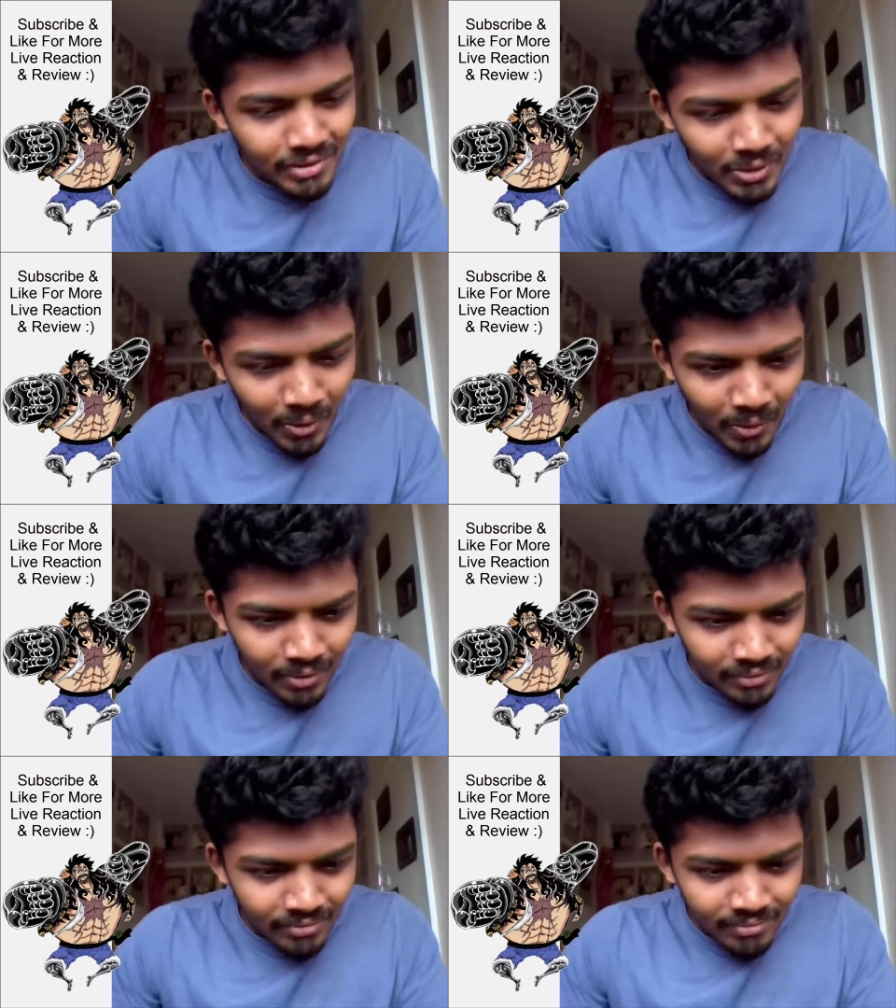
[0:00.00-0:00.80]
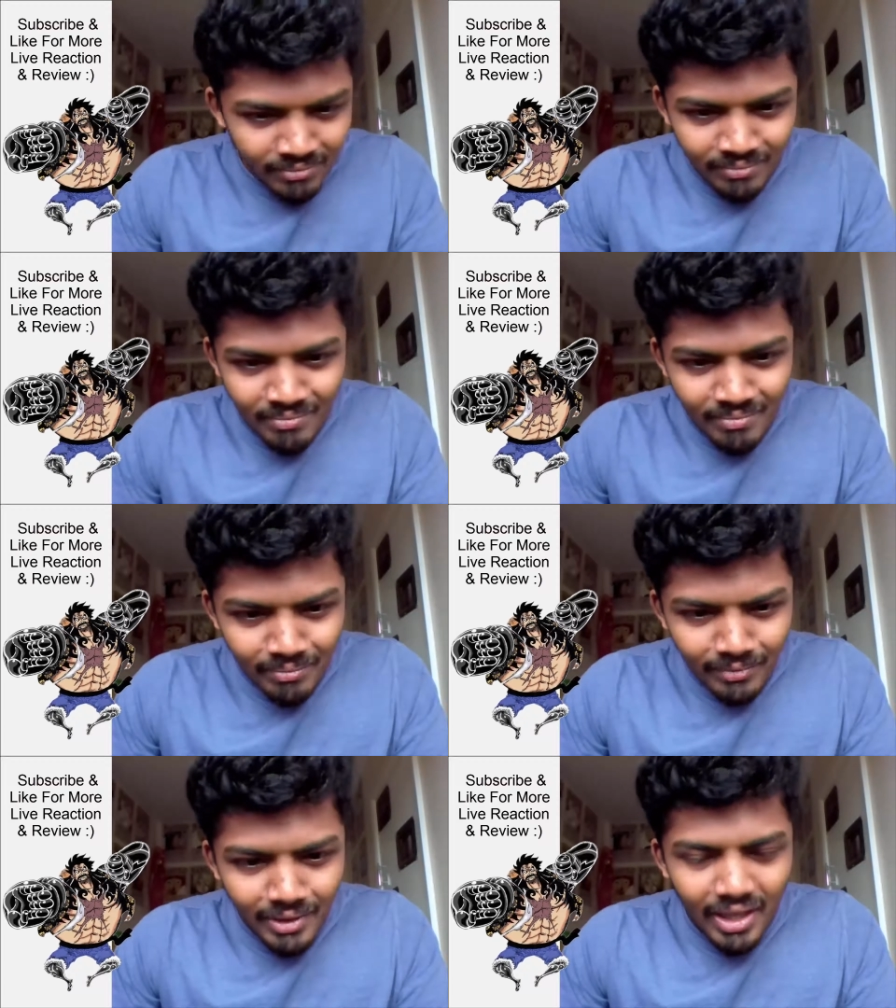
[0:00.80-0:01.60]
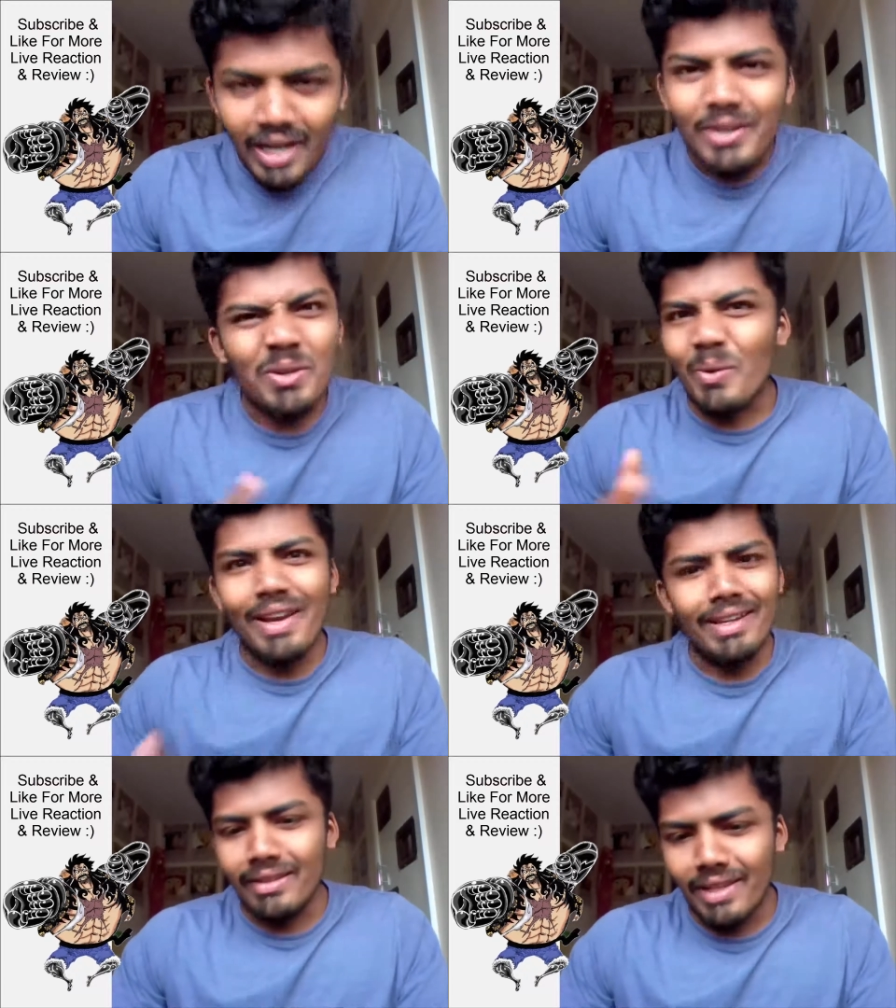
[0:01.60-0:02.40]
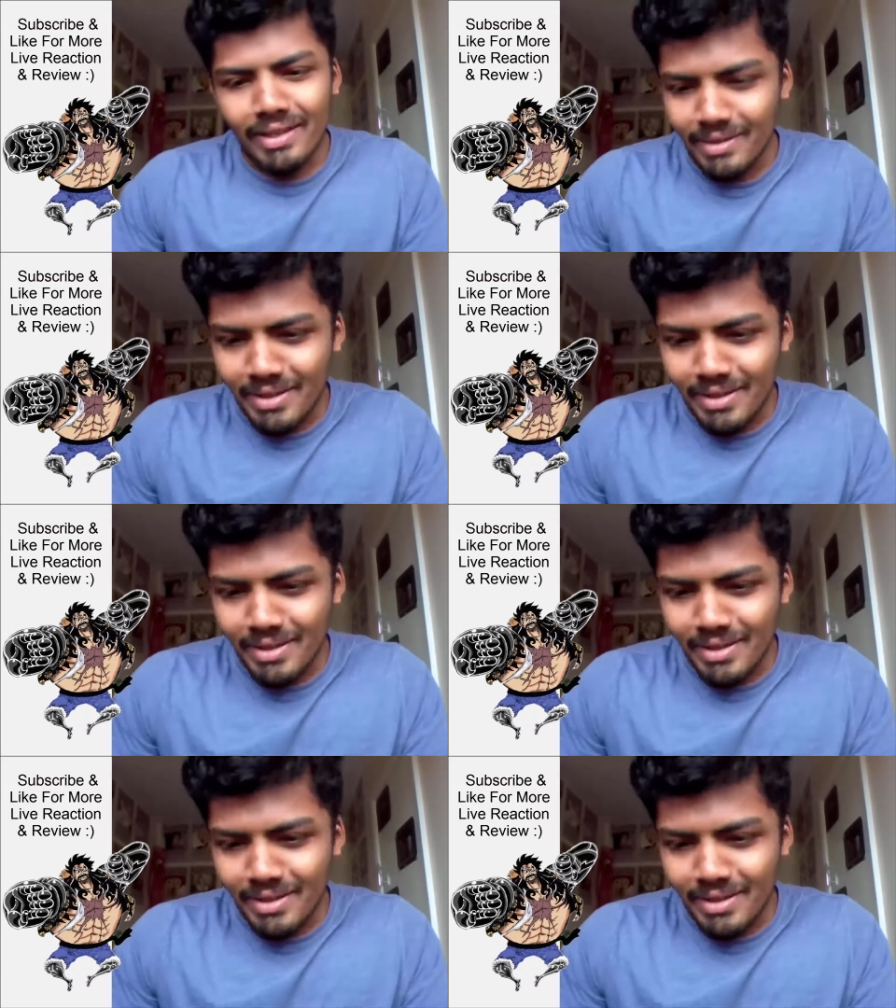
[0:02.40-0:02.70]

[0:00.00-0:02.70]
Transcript: So yeah I don't know why I did that